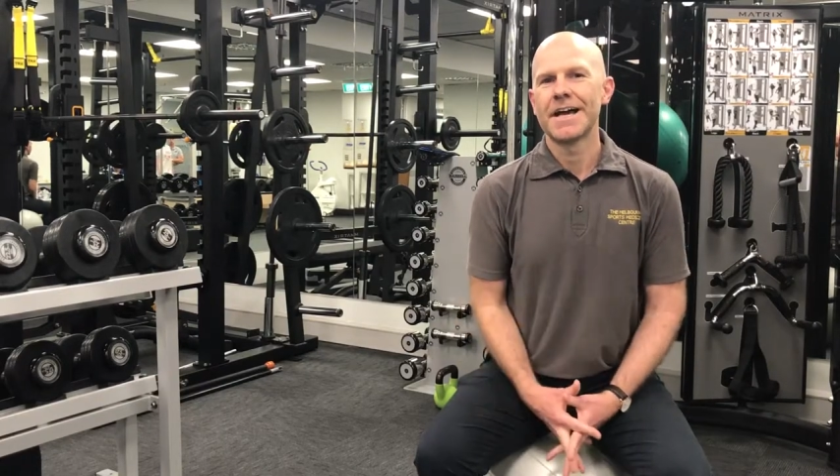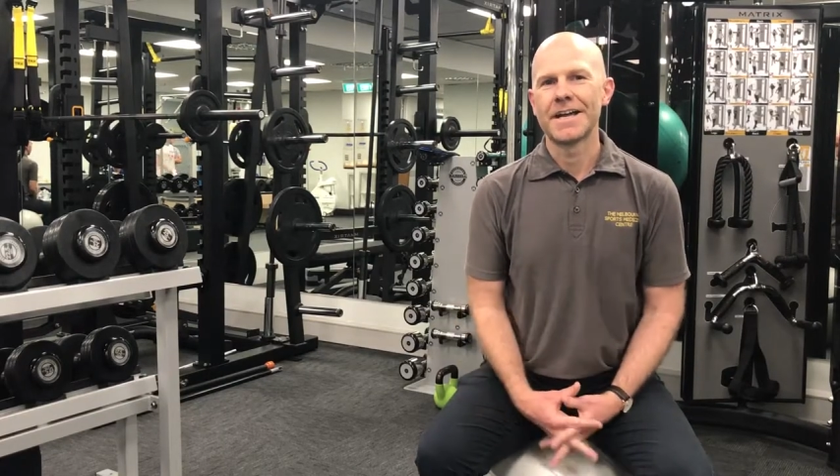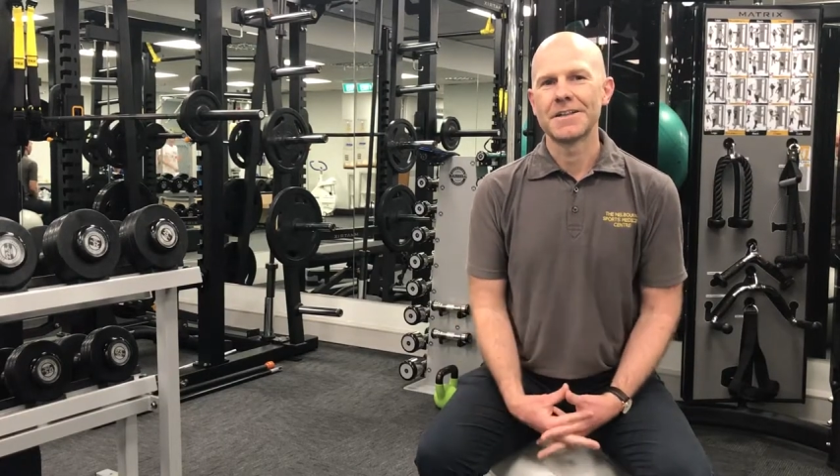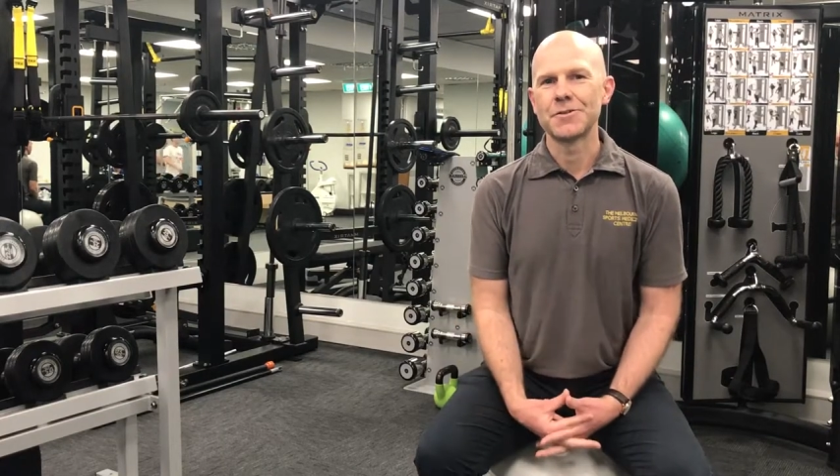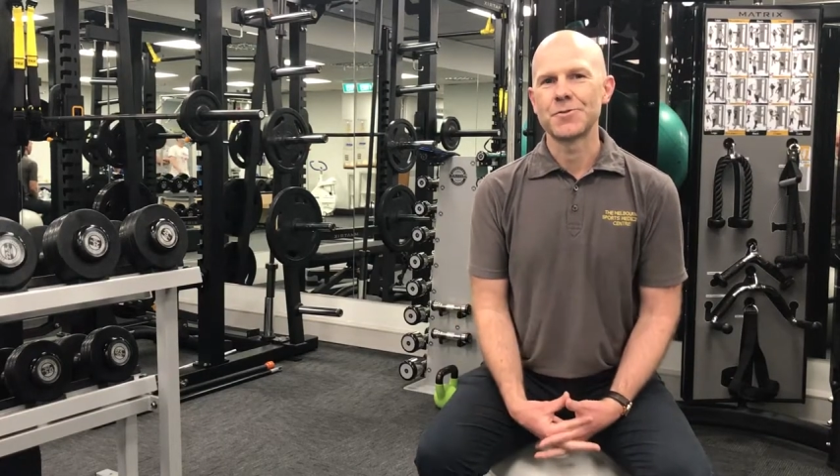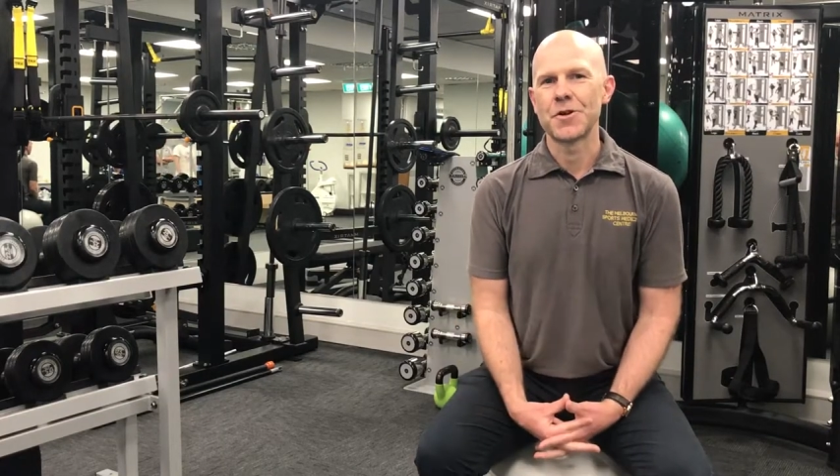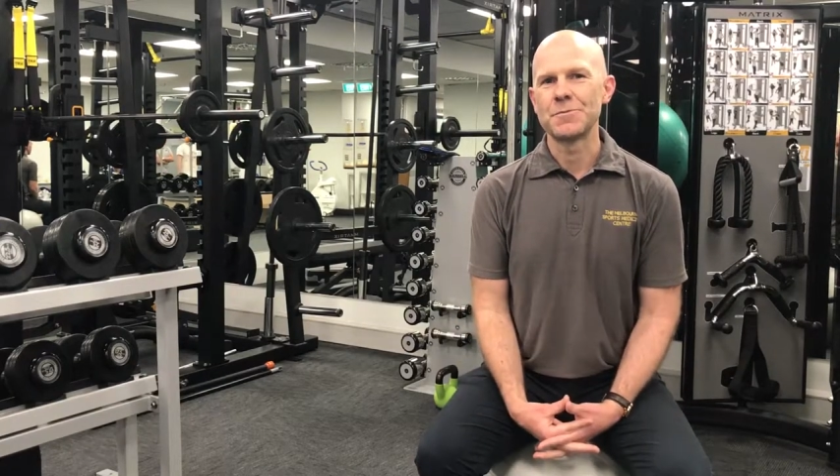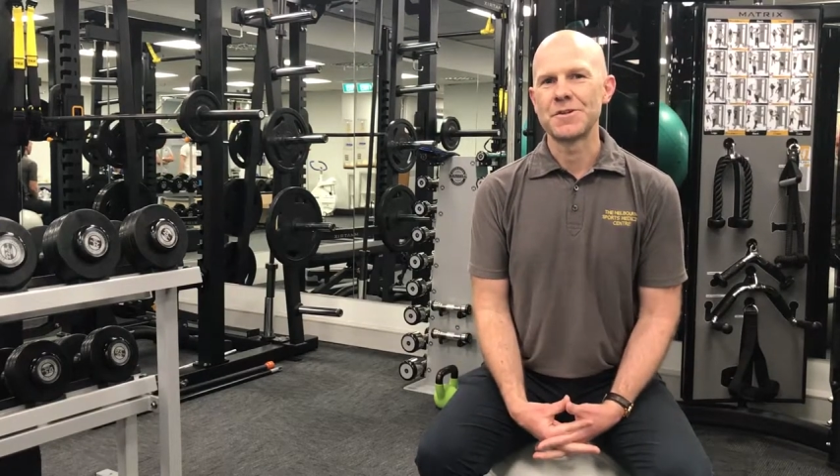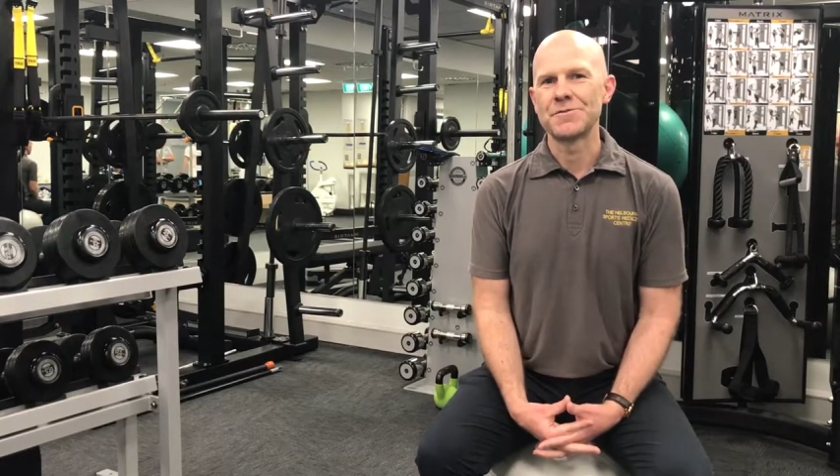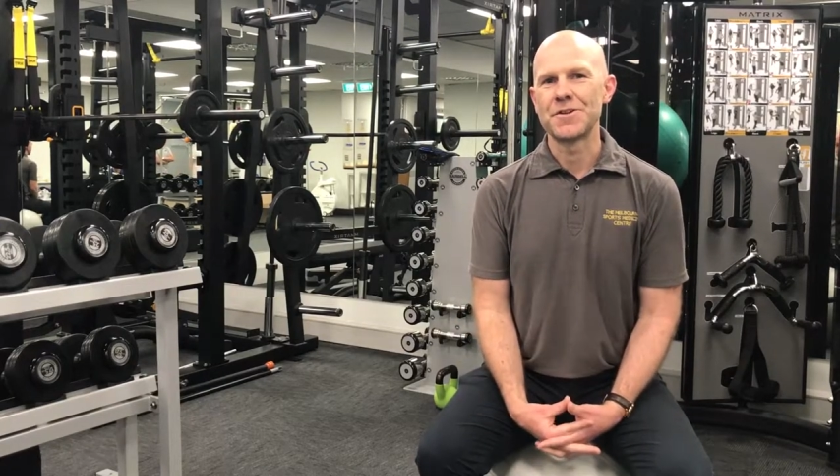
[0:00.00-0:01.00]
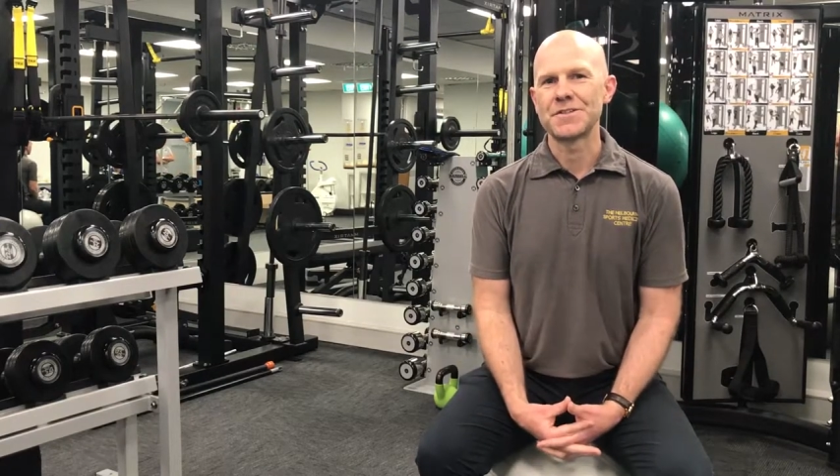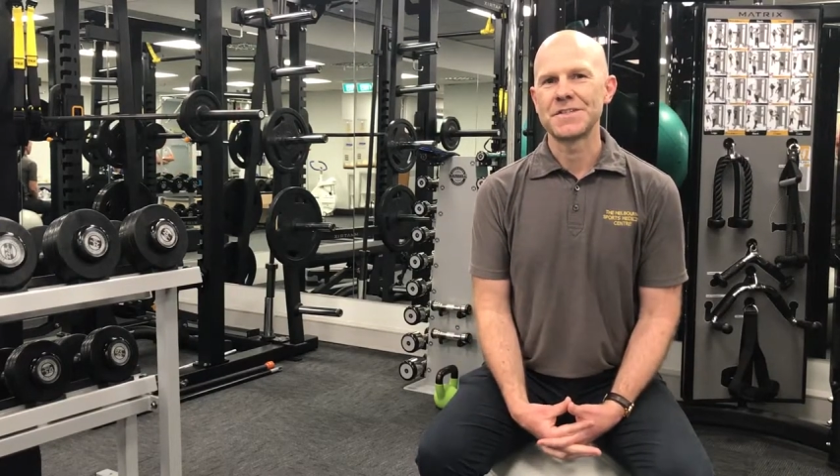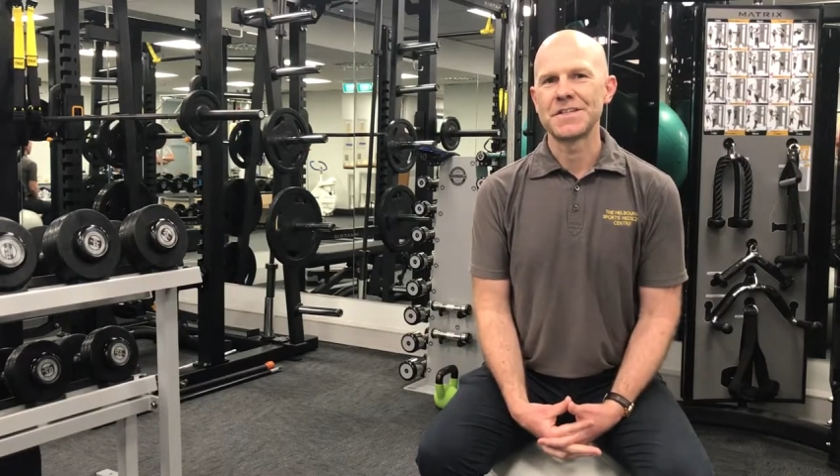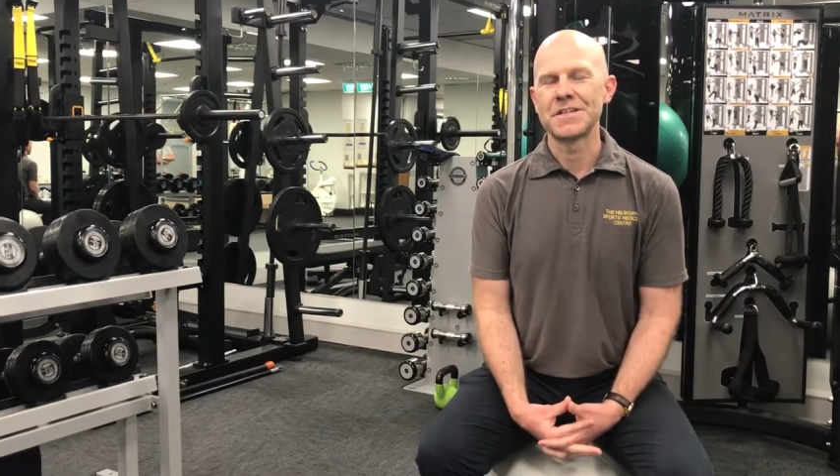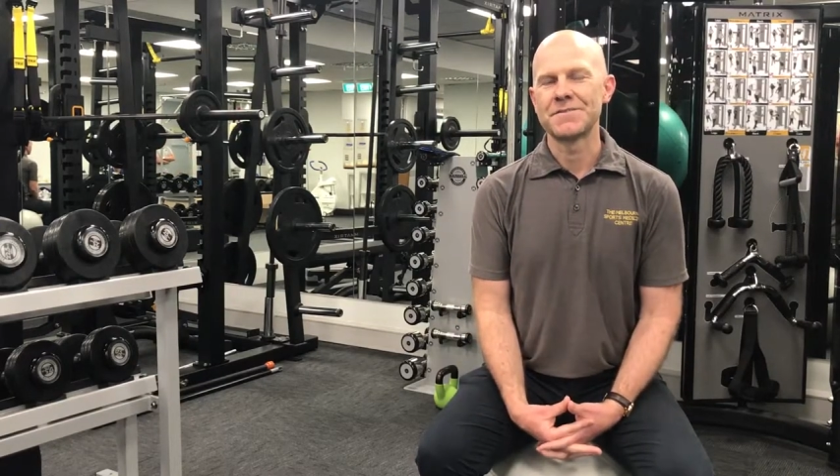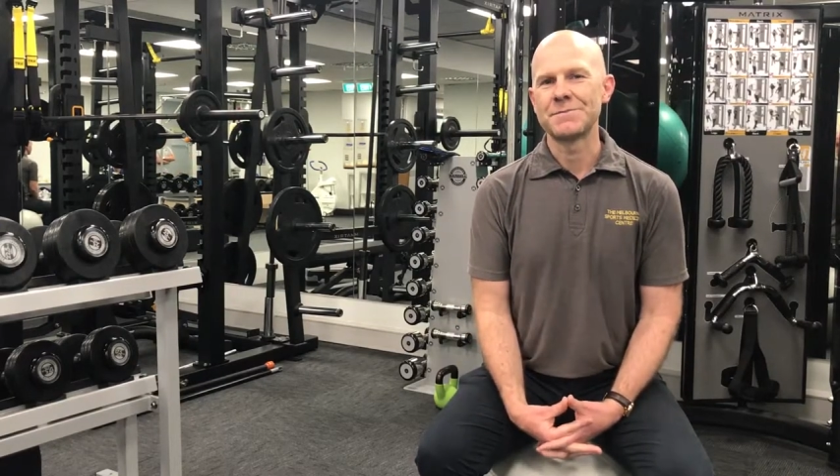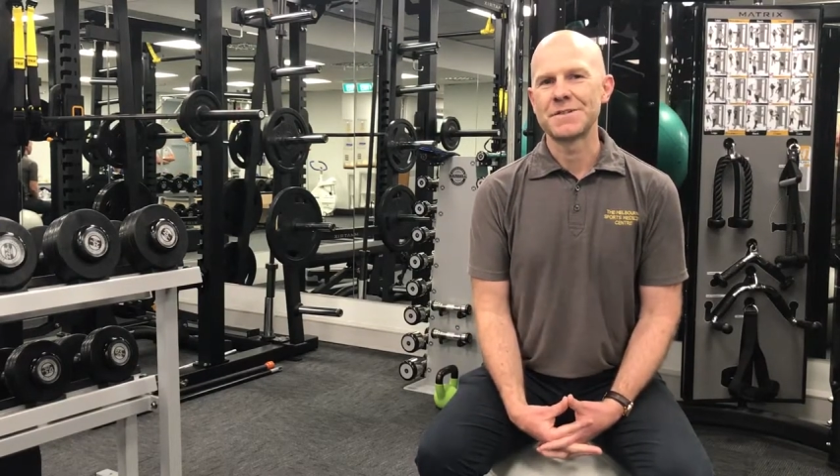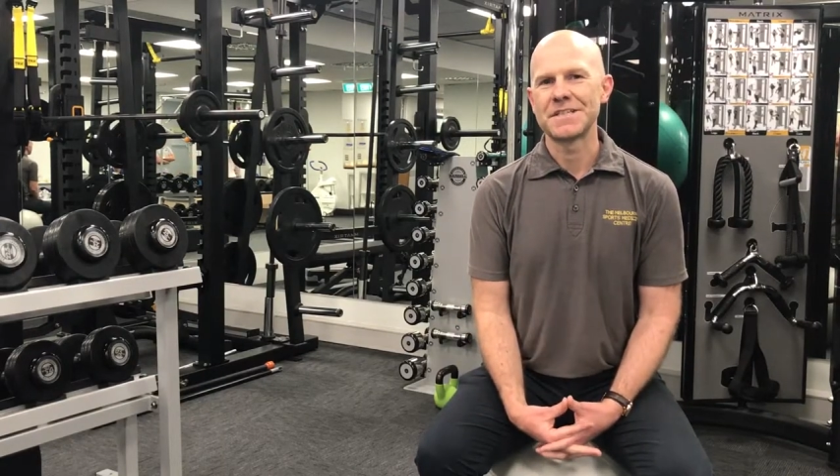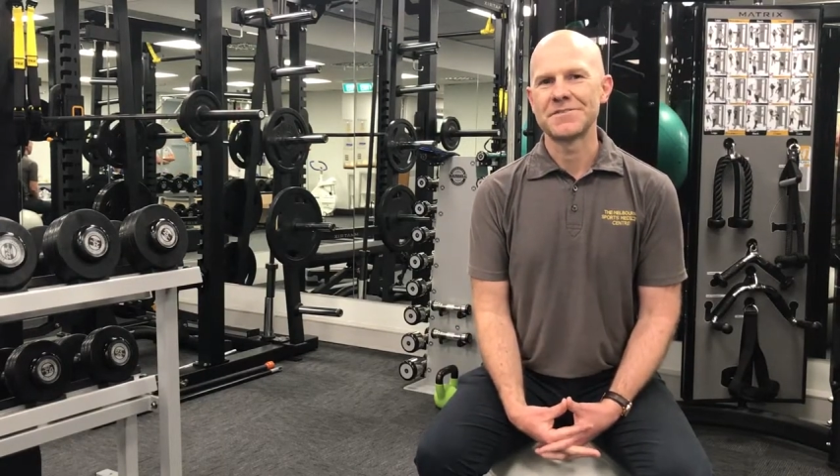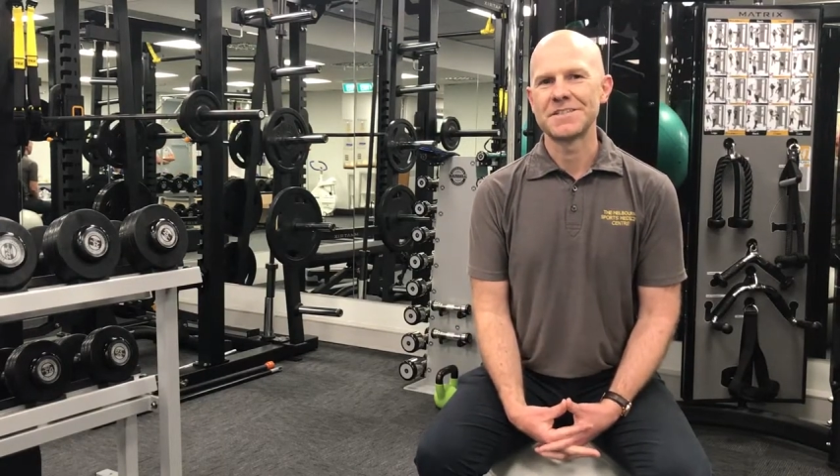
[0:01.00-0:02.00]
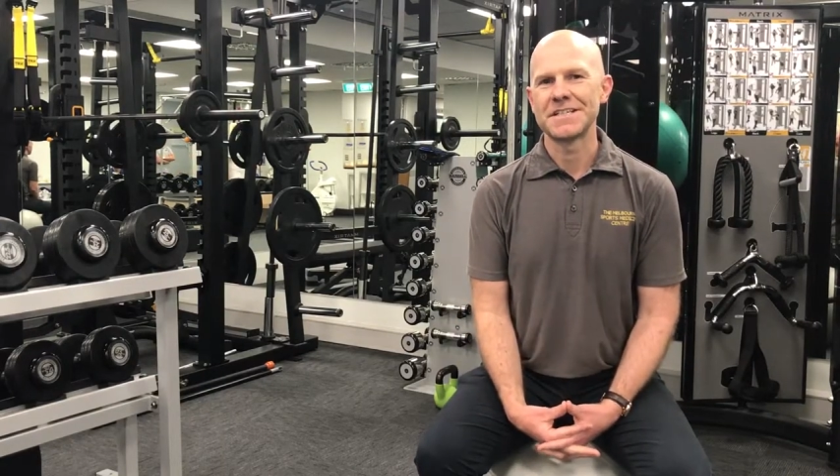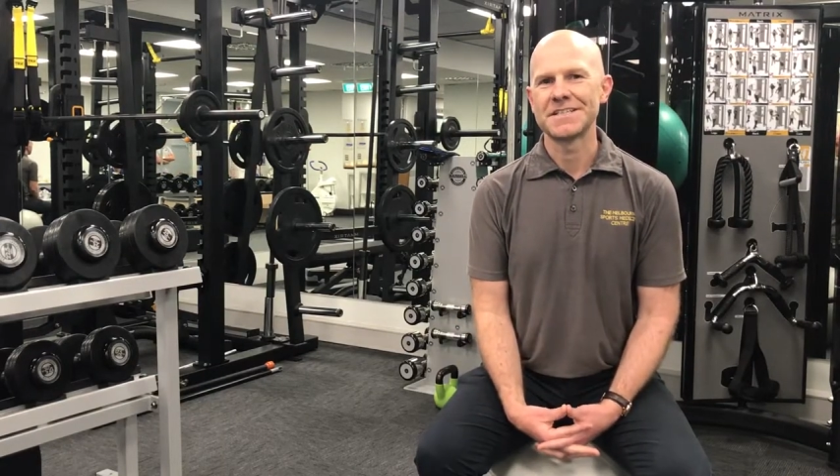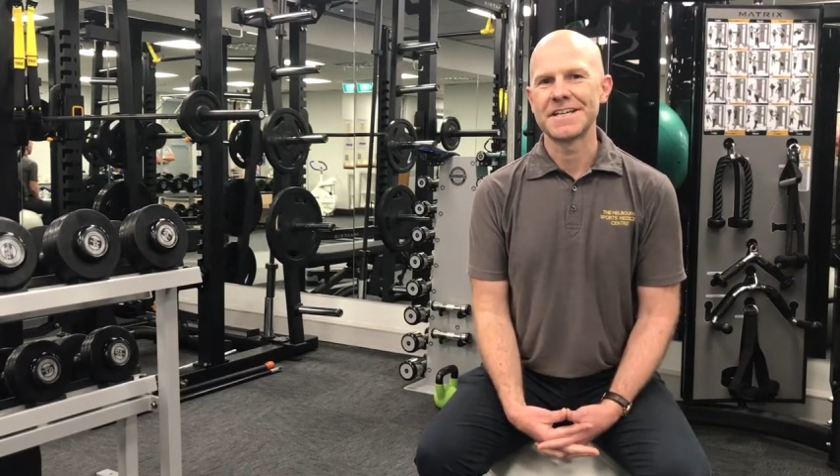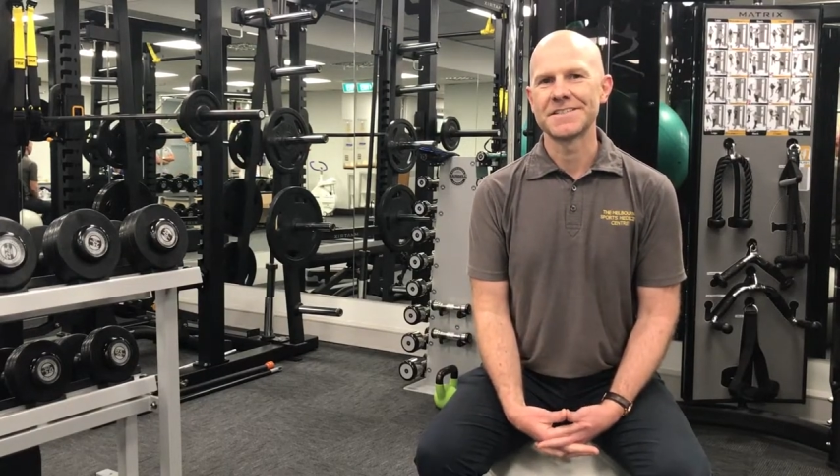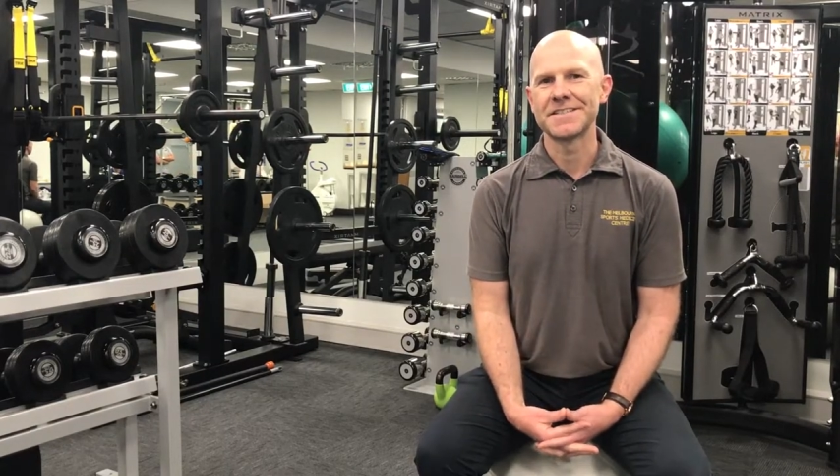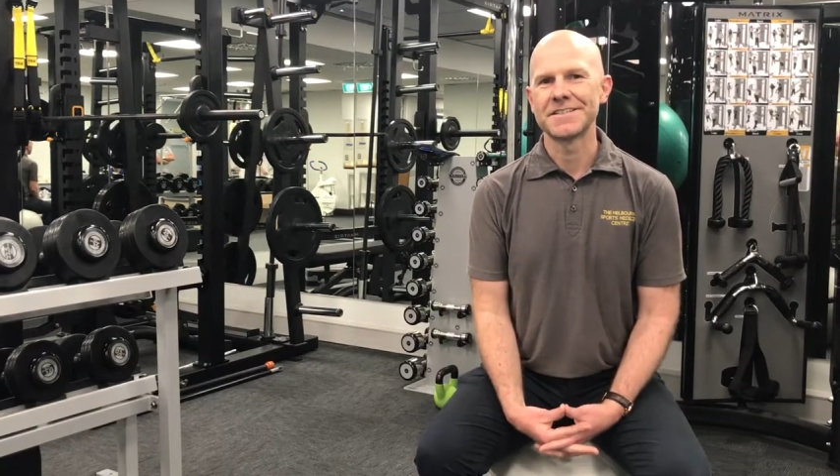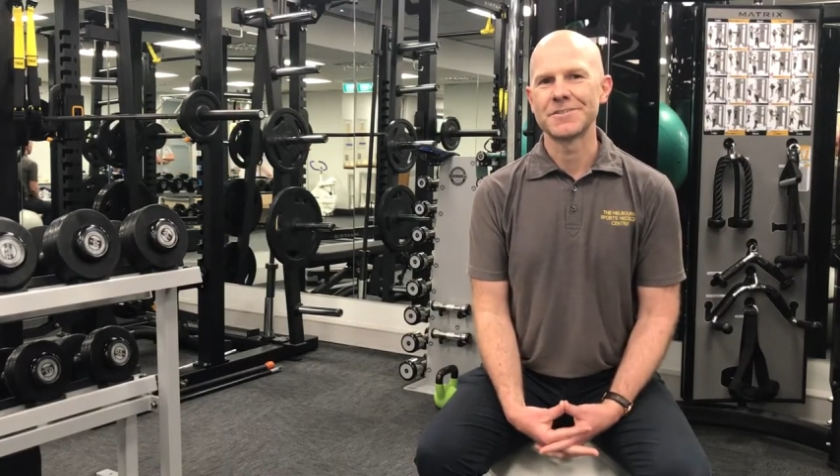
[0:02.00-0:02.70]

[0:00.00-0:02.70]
at La Trobe University, November 17 to 18.